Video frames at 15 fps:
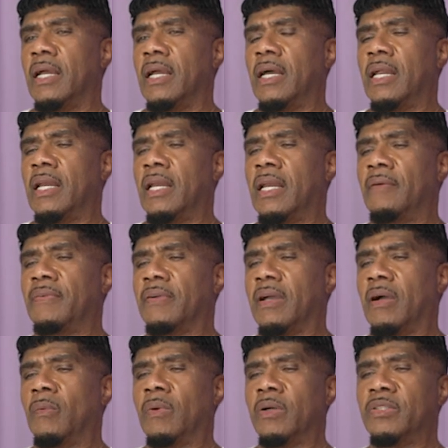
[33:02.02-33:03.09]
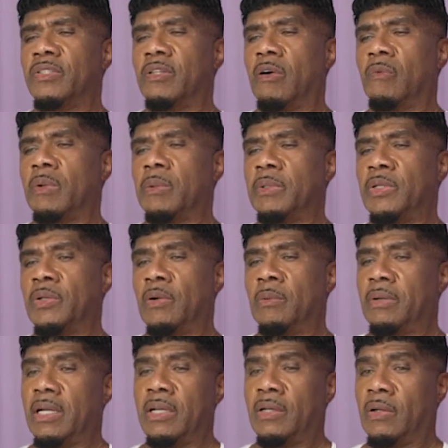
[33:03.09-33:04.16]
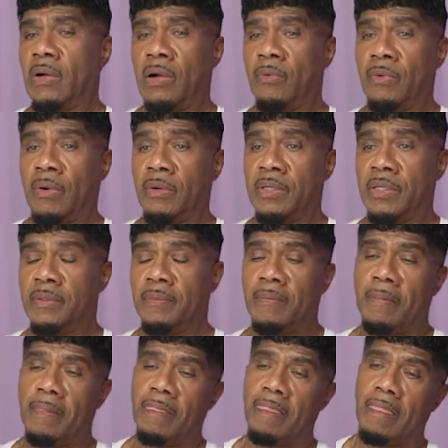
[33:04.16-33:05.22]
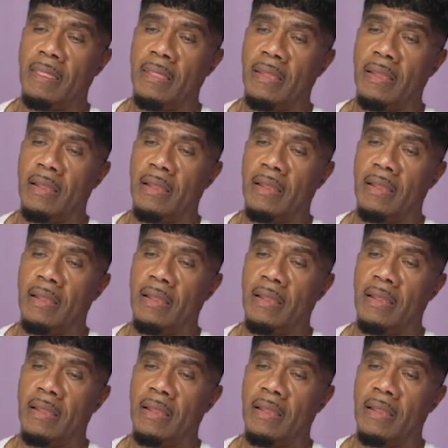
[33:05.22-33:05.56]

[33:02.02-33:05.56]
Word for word: And I forgot what song we were doing, but I know I wrote it